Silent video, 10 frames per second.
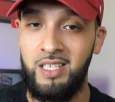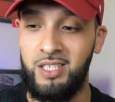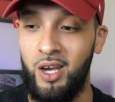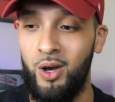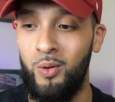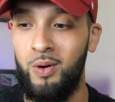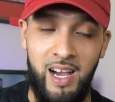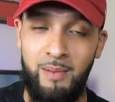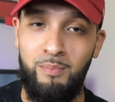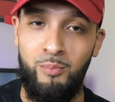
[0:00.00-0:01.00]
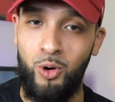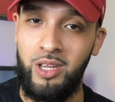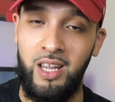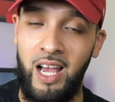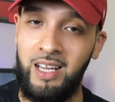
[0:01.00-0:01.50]
So I'm
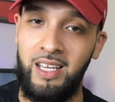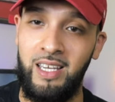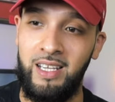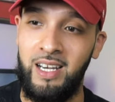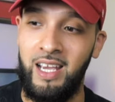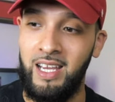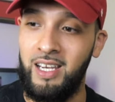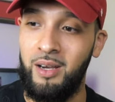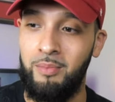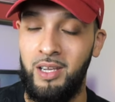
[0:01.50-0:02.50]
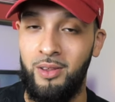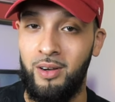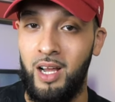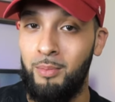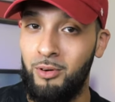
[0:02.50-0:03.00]
more than likely going to end up
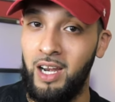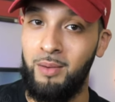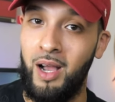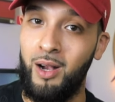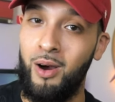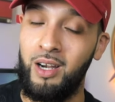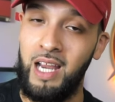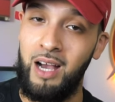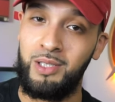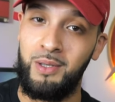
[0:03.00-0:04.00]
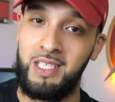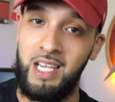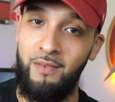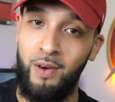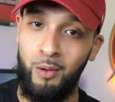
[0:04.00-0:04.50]
either upgrading my card now to a
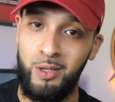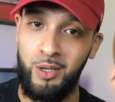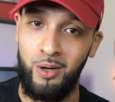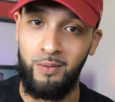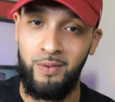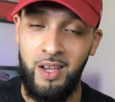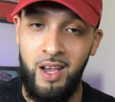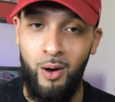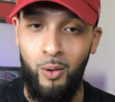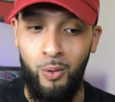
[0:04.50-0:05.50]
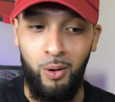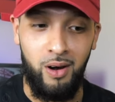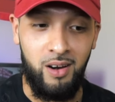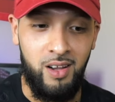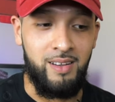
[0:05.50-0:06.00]
Sapphire Reserve,
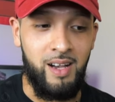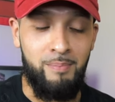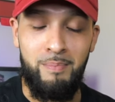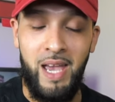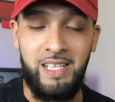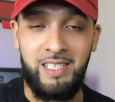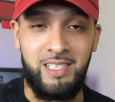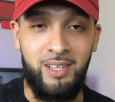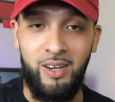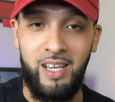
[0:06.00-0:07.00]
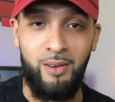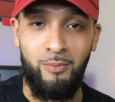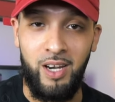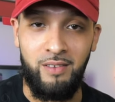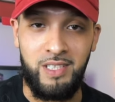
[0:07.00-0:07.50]
or I may just start
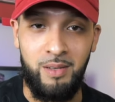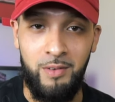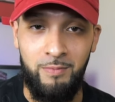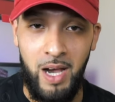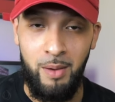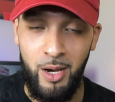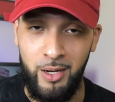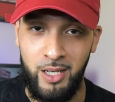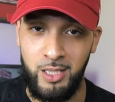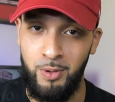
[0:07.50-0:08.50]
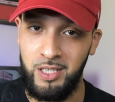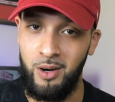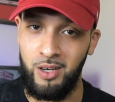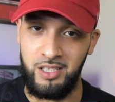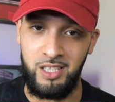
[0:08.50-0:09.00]
getting rid of some of my American Express
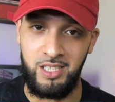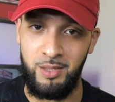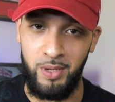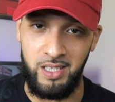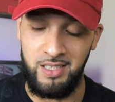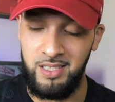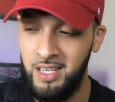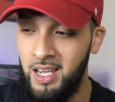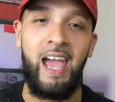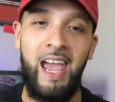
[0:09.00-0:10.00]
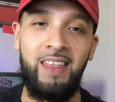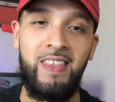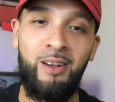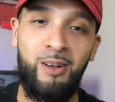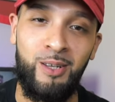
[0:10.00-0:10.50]
cards. It just depends.
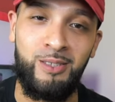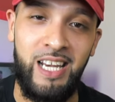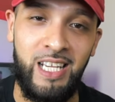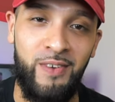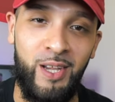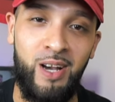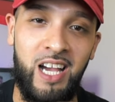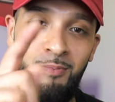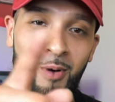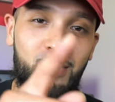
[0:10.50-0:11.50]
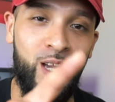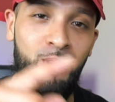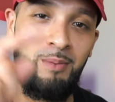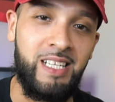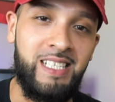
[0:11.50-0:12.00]
And that'll conclude today's video, guys. For more
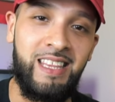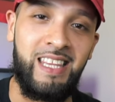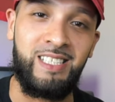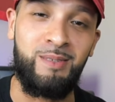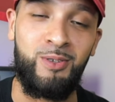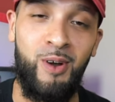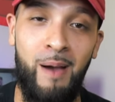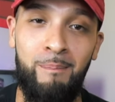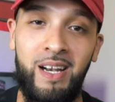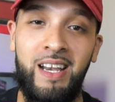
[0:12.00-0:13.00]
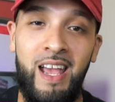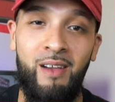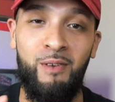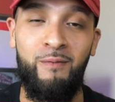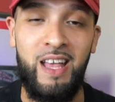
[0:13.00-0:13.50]
video updates, hit that subscribe button.
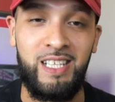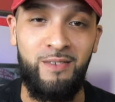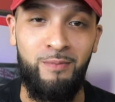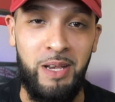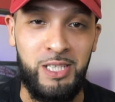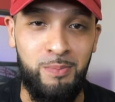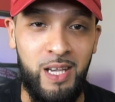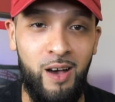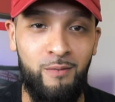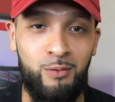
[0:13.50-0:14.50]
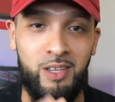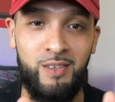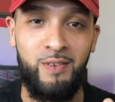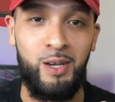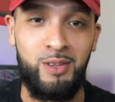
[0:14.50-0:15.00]
If you found this information to be helpful, give
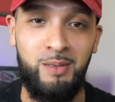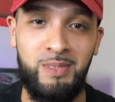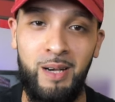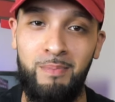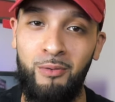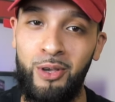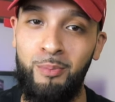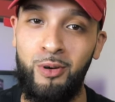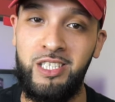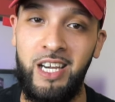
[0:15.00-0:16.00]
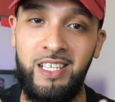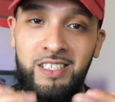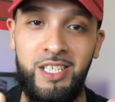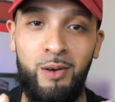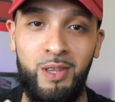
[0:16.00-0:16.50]
this video a thumbs up. I really appreciate
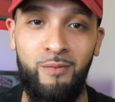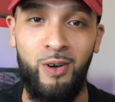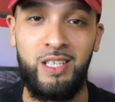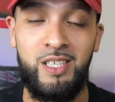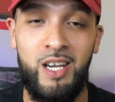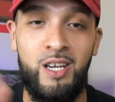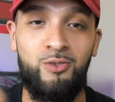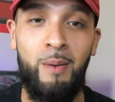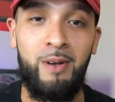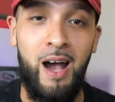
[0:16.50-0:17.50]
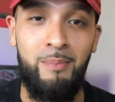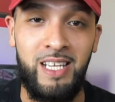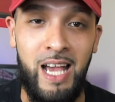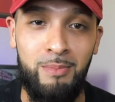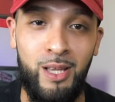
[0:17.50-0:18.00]
it. Share it with your friends. Drop a
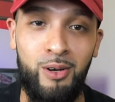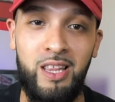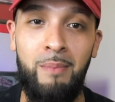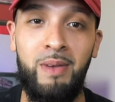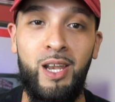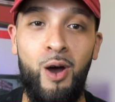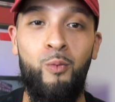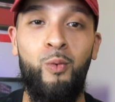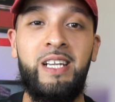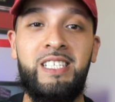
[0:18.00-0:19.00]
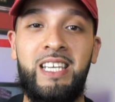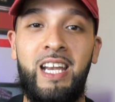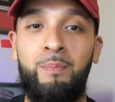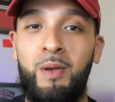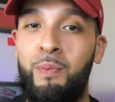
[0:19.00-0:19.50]
comment down below to let me know which
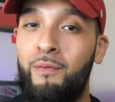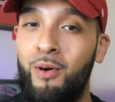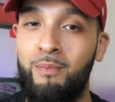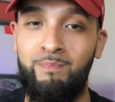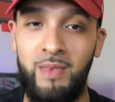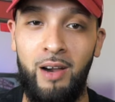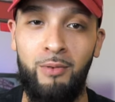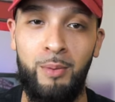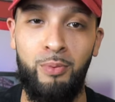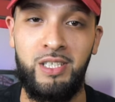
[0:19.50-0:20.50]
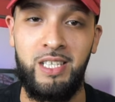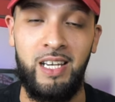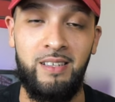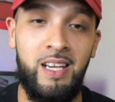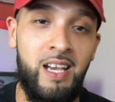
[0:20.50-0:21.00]
setup you prefer. I really
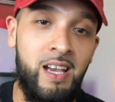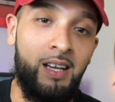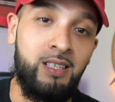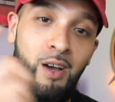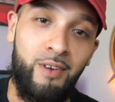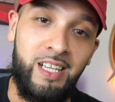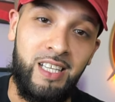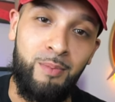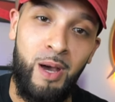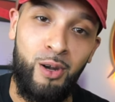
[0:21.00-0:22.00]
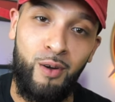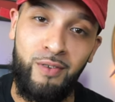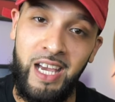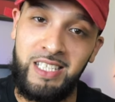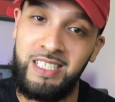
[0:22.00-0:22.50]
appreciate it. Don't forget to hit the bell
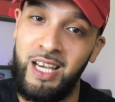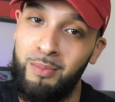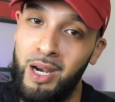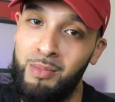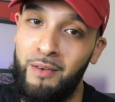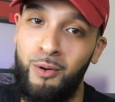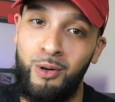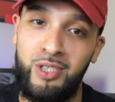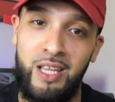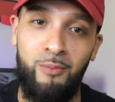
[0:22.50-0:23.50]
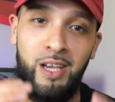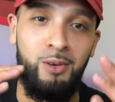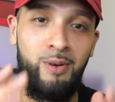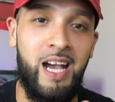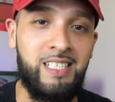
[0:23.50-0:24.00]
notification down the bottom left corner so that way
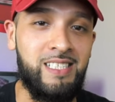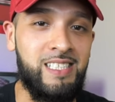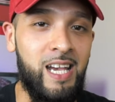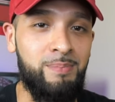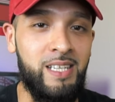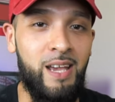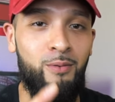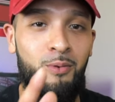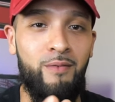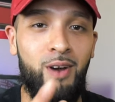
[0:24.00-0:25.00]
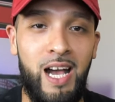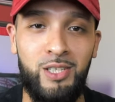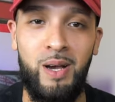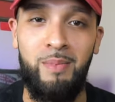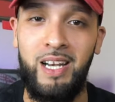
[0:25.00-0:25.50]
you guys can stay up to date for whenever
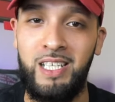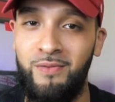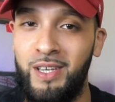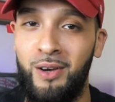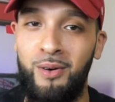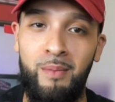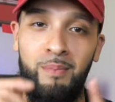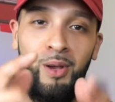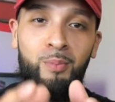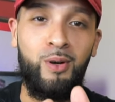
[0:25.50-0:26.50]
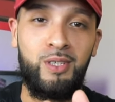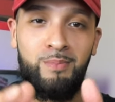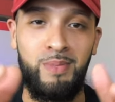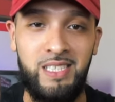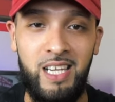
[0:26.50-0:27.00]
I drop my next video. Be a good
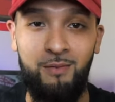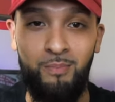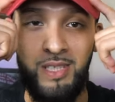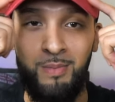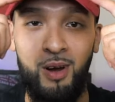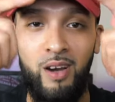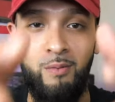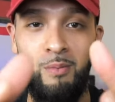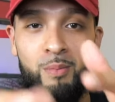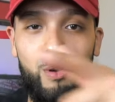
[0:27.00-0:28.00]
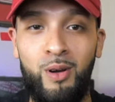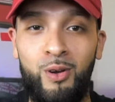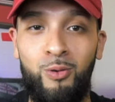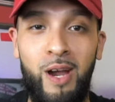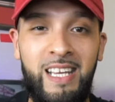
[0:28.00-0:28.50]
person, be safe, be smart, and remember,
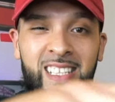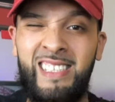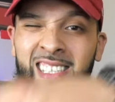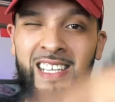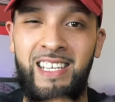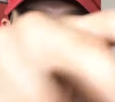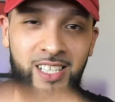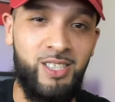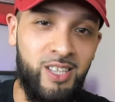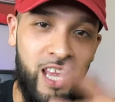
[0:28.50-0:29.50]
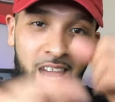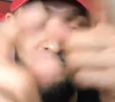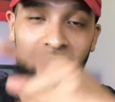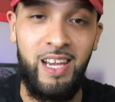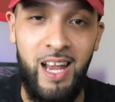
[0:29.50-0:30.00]
credit is your
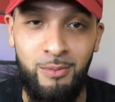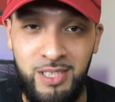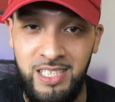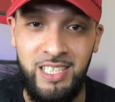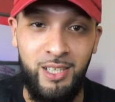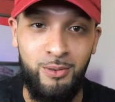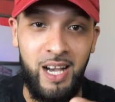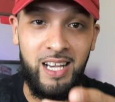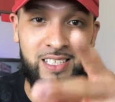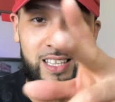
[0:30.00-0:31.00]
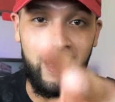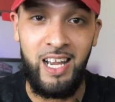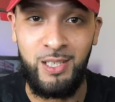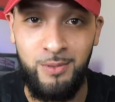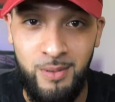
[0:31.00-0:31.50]
life. And I will see you guys in the next